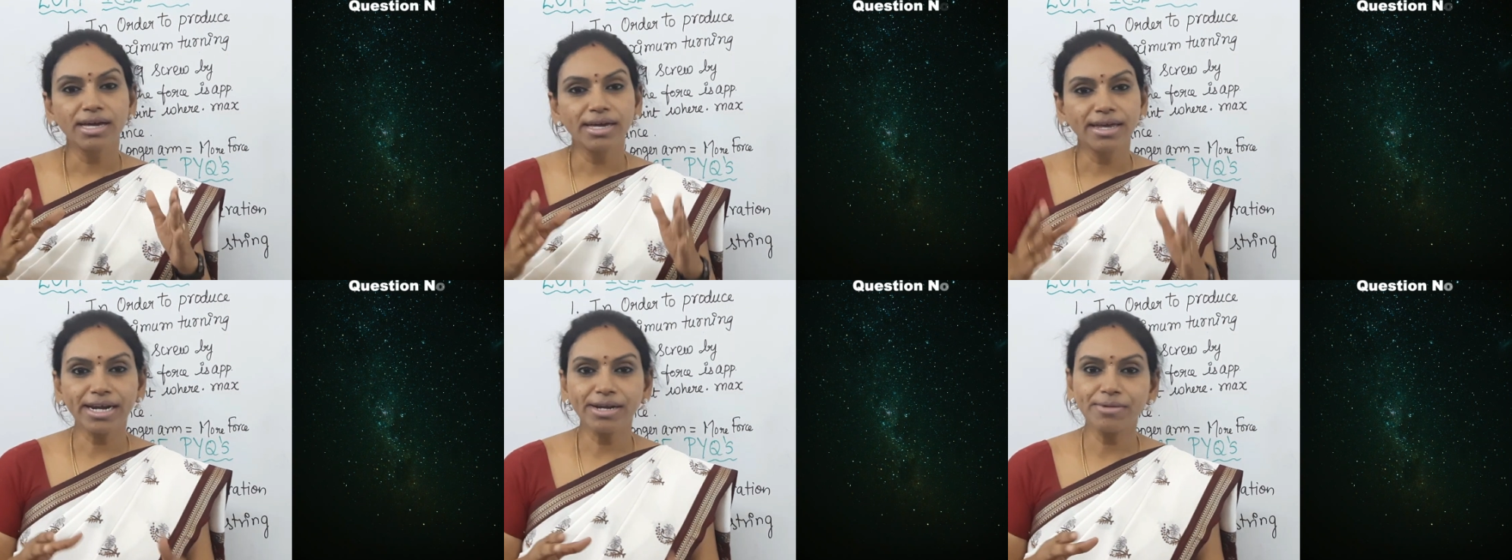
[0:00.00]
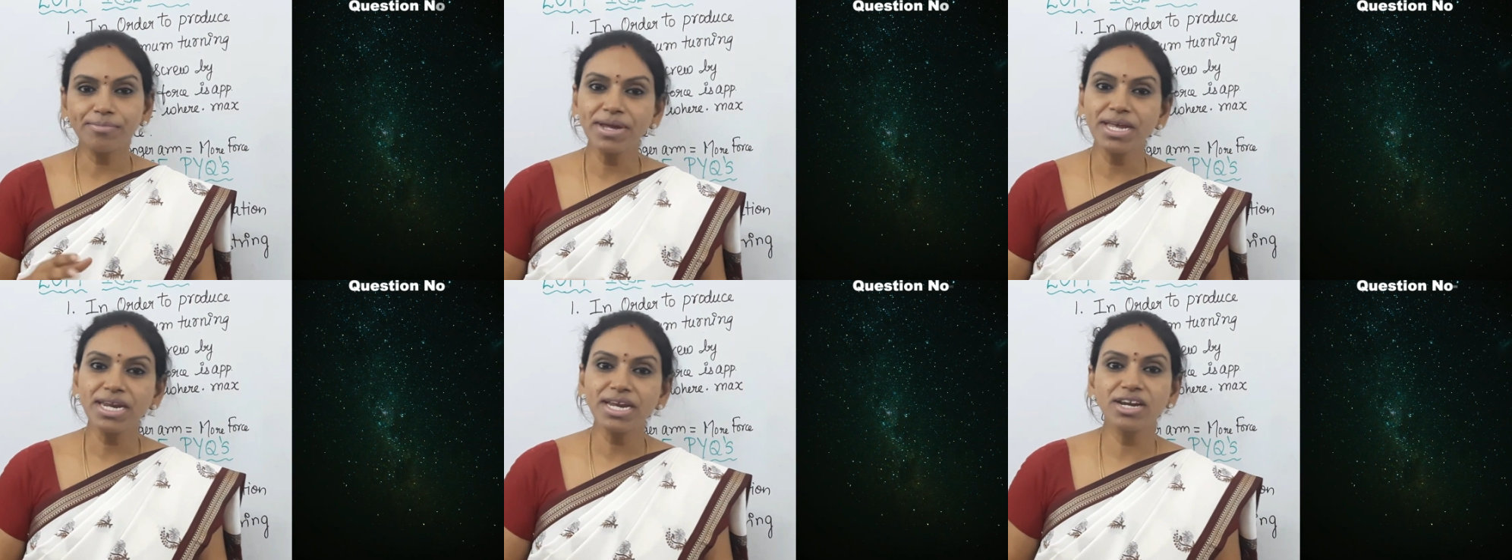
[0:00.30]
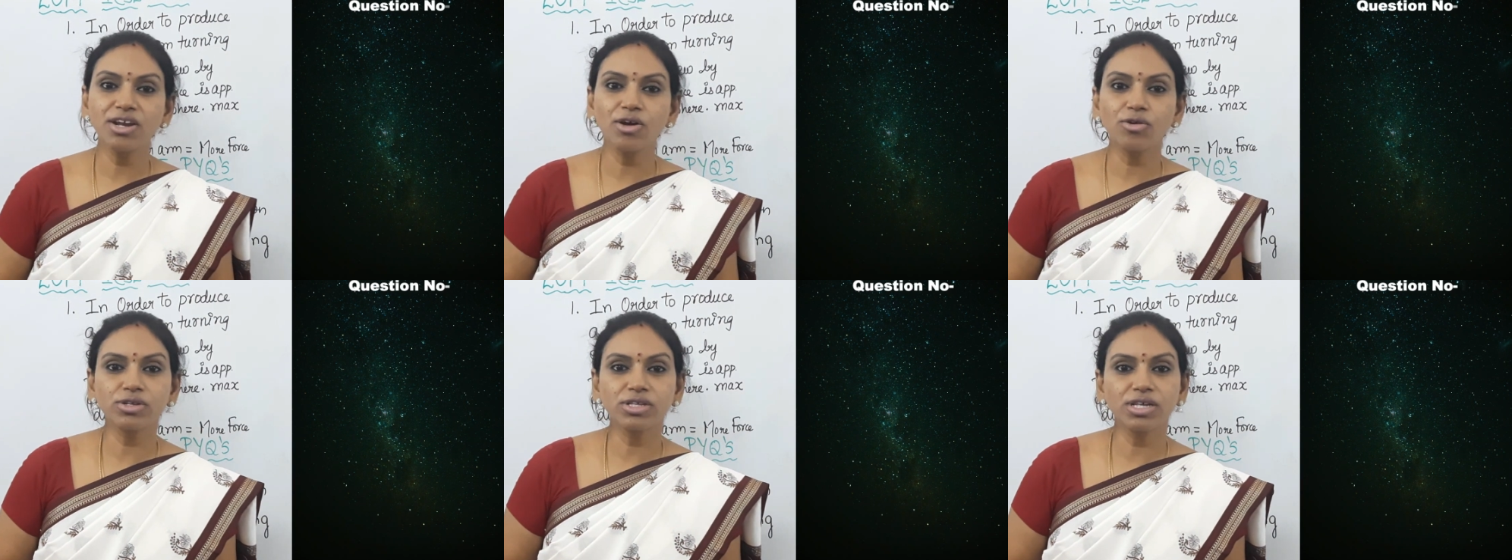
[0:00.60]
Let me
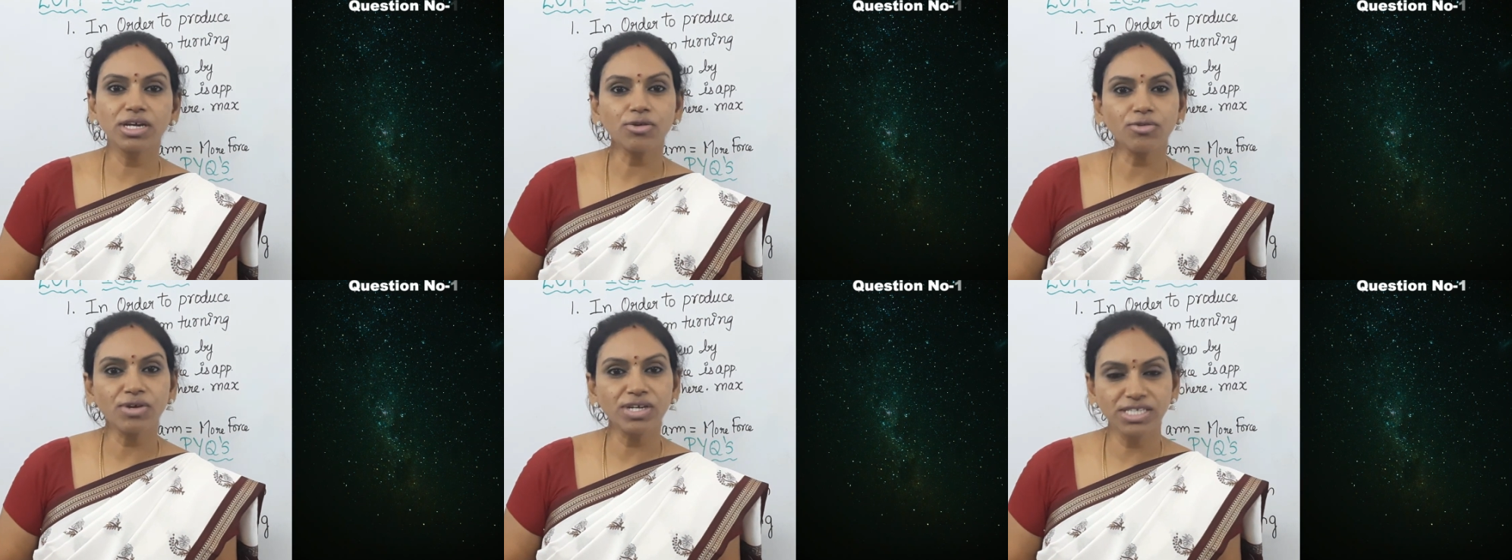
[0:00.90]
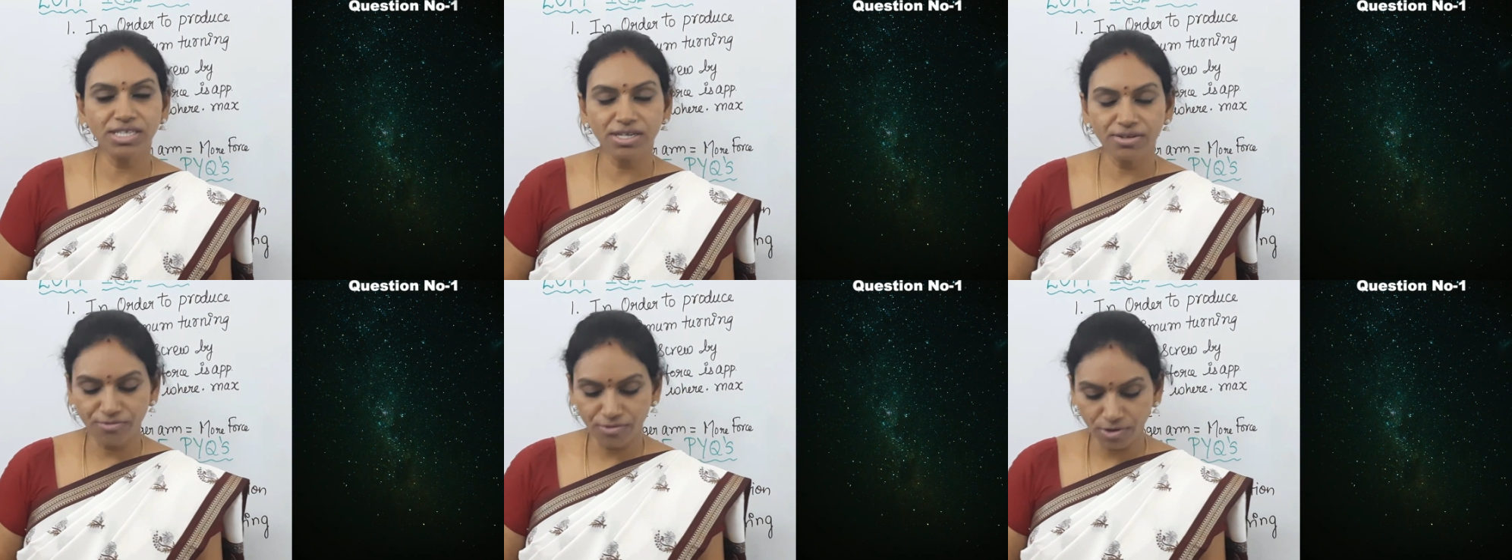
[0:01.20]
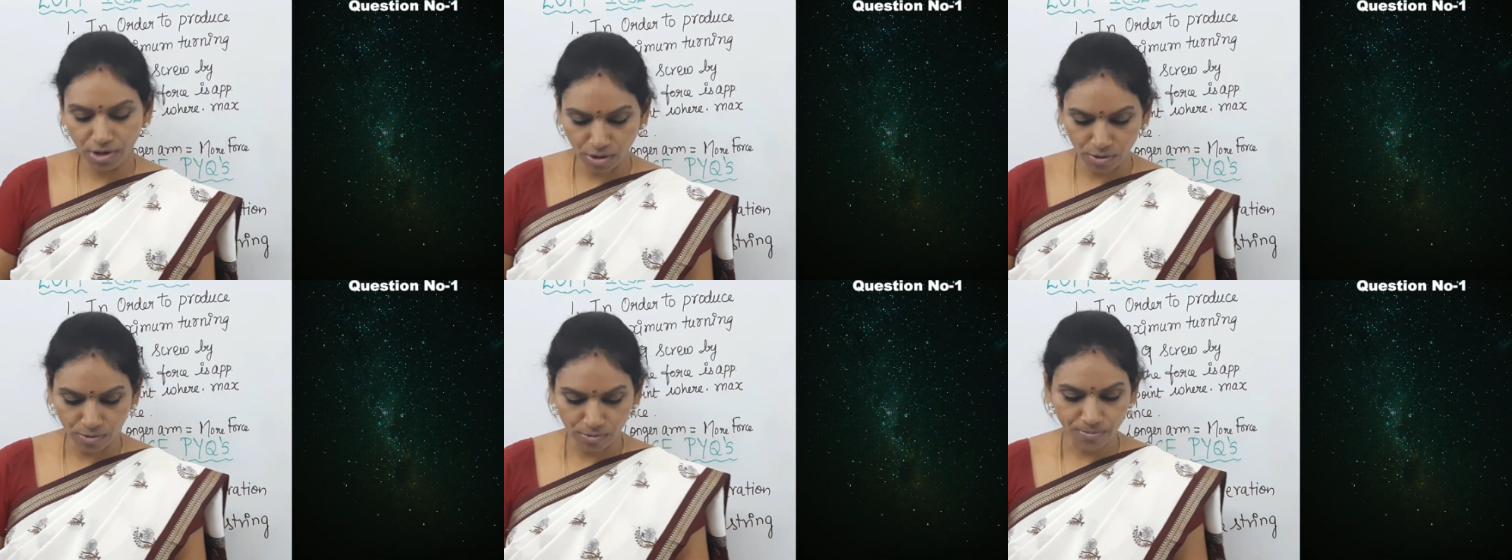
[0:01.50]
read out the question
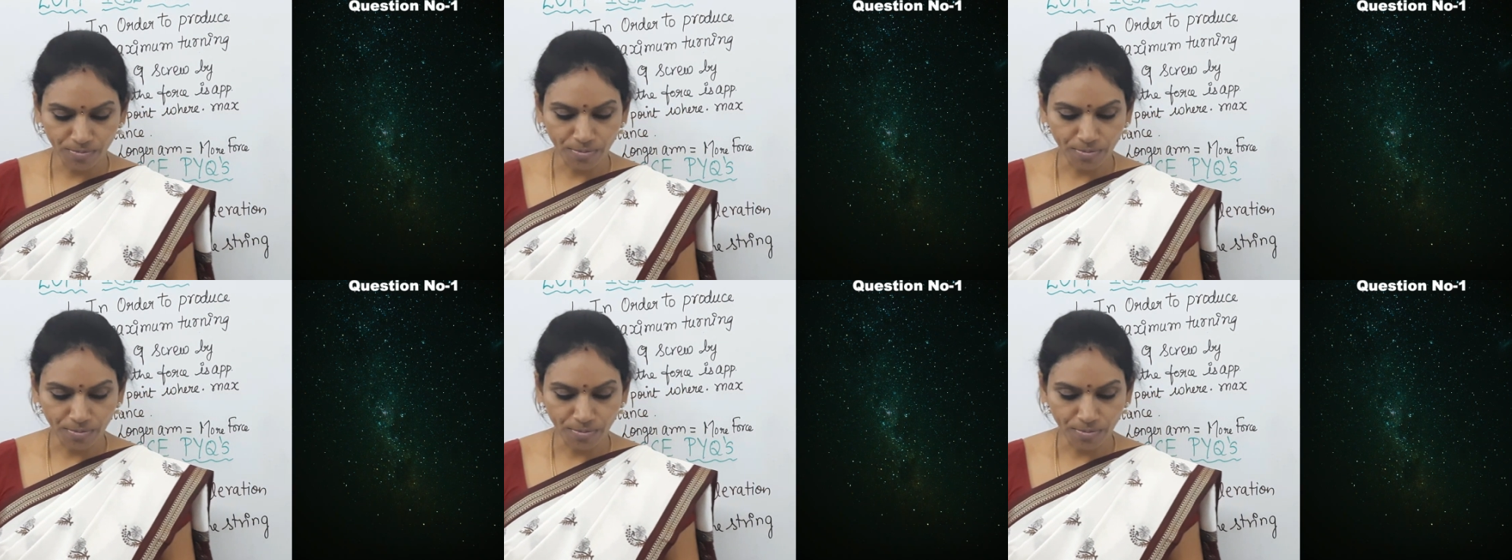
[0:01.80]
for you.